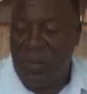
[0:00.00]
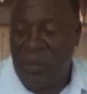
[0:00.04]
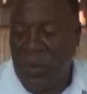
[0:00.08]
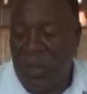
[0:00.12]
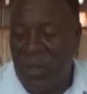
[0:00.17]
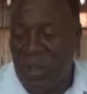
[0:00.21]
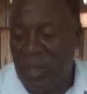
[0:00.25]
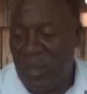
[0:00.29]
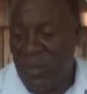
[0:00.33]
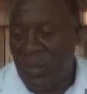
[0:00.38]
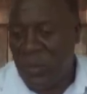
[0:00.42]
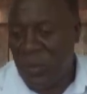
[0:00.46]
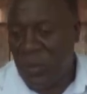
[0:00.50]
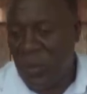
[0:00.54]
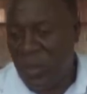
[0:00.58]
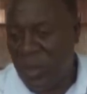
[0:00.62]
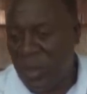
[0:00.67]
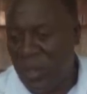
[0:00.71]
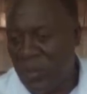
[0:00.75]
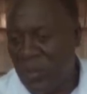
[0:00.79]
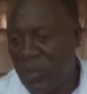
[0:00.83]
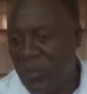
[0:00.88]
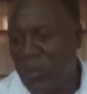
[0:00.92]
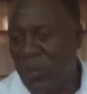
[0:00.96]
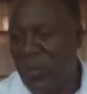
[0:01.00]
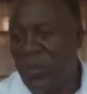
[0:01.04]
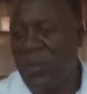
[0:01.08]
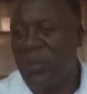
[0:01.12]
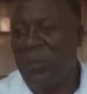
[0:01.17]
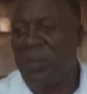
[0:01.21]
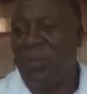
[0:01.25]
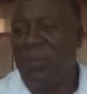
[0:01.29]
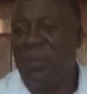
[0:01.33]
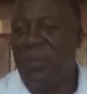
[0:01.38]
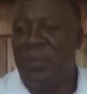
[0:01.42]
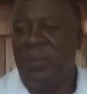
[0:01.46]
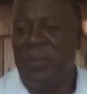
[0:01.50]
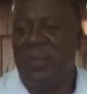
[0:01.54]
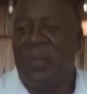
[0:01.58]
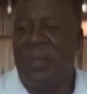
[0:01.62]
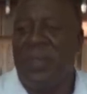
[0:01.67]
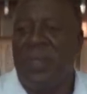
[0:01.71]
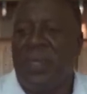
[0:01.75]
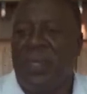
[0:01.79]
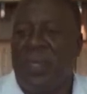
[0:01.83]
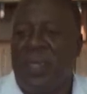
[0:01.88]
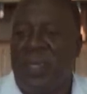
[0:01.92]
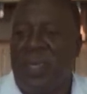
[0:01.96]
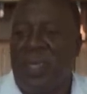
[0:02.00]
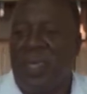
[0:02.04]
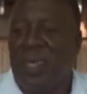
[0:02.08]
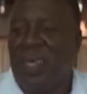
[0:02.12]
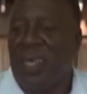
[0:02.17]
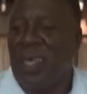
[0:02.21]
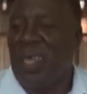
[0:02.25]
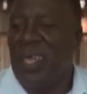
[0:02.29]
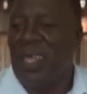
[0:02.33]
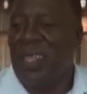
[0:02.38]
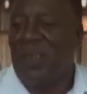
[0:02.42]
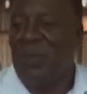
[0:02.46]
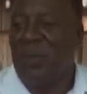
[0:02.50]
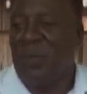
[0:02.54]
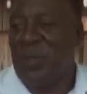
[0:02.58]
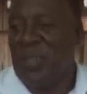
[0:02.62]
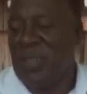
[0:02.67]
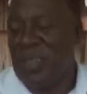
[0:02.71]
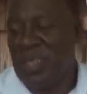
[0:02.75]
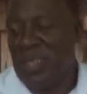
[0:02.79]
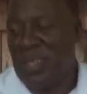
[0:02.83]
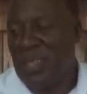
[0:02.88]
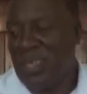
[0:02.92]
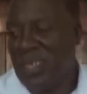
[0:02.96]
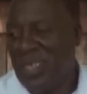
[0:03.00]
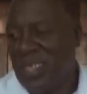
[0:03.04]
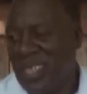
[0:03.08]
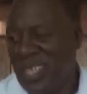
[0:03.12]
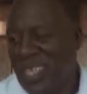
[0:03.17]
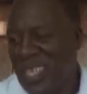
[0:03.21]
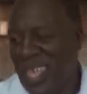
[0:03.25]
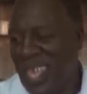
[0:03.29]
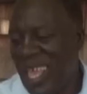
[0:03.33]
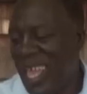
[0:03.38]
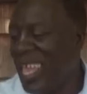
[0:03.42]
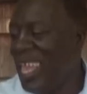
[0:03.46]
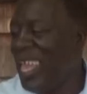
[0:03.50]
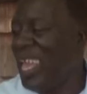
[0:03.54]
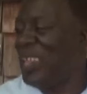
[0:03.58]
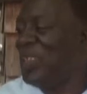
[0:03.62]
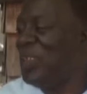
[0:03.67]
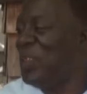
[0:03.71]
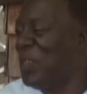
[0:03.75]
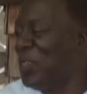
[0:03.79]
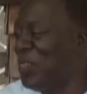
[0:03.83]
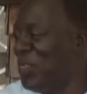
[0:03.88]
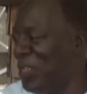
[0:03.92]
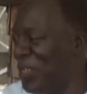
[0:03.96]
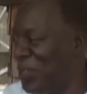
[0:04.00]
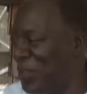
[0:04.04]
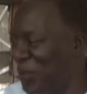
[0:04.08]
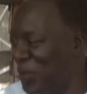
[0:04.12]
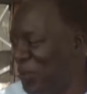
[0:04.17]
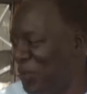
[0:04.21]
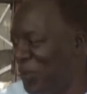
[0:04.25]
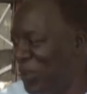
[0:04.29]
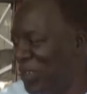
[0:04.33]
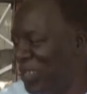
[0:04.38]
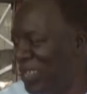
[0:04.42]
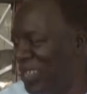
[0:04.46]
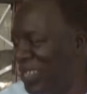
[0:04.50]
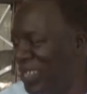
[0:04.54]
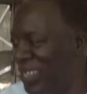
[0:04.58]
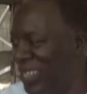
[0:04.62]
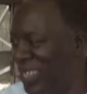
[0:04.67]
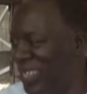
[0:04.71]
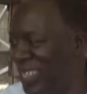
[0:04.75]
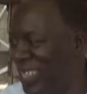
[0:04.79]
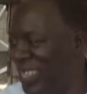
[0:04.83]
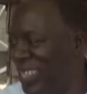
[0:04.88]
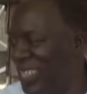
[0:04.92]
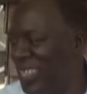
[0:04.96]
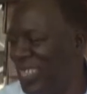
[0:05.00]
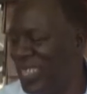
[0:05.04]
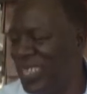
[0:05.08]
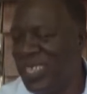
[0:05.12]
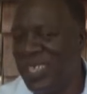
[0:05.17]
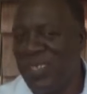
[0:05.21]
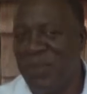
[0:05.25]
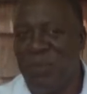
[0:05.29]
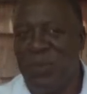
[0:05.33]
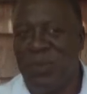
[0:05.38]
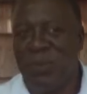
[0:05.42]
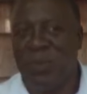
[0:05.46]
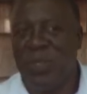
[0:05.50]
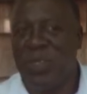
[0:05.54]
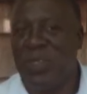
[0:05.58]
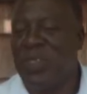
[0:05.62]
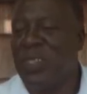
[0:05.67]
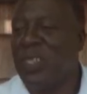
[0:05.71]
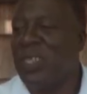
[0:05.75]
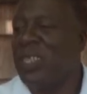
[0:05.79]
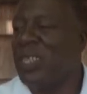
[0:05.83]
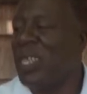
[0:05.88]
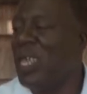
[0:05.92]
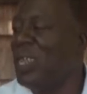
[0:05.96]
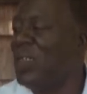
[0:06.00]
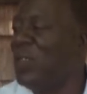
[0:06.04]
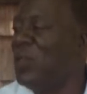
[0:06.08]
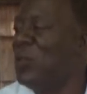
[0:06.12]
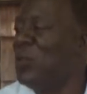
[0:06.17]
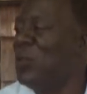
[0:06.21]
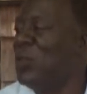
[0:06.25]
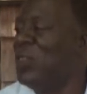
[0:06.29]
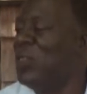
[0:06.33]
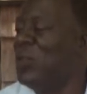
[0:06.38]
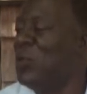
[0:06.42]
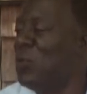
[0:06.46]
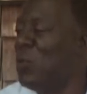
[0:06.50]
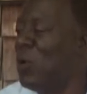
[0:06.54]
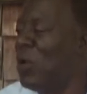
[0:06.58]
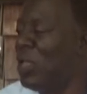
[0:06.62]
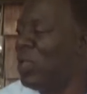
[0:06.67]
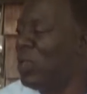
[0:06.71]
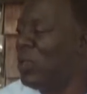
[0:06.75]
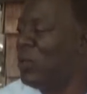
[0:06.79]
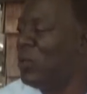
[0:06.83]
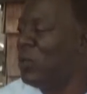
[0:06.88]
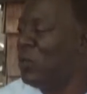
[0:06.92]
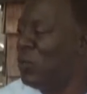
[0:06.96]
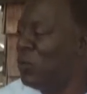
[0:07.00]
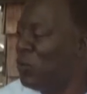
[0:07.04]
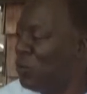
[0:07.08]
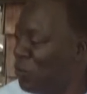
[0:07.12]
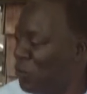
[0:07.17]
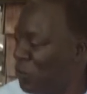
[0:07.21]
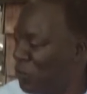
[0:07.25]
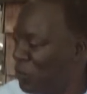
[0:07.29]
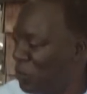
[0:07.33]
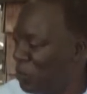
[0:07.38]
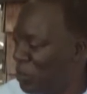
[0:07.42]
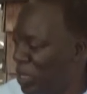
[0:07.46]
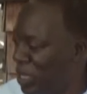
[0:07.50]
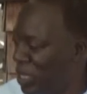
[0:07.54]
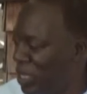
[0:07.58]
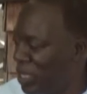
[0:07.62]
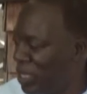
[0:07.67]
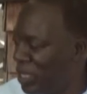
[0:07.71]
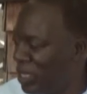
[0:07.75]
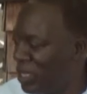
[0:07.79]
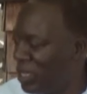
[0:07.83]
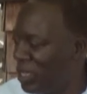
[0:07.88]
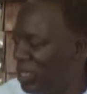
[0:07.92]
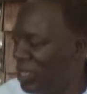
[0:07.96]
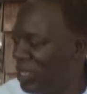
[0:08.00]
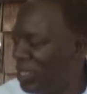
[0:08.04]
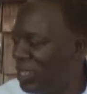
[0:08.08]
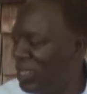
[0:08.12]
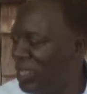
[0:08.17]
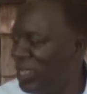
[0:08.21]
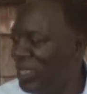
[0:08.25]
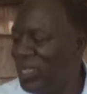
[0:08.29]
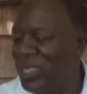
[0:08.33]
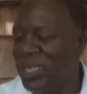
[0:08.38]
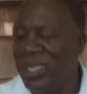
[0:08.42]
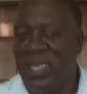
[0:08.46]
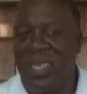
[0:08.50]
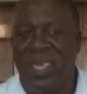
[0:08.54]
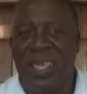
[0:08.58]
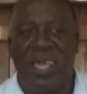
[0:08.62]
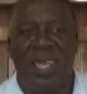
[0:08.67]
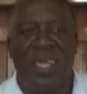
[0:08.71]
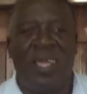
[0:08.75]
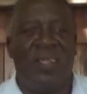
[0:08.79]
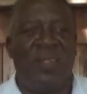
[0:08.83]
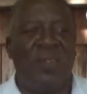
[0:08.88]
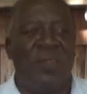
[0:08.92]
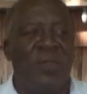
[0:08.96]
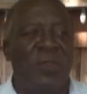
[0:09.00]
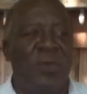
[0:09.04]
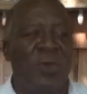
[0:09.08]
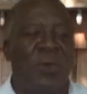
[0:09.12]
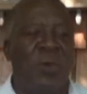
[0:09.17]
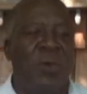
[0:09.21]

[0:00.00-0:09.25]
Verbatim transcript: and so on and so on and so on. And but I had nothing to do with it. Mr. Mm-hmm. Daniel was the one who told me. And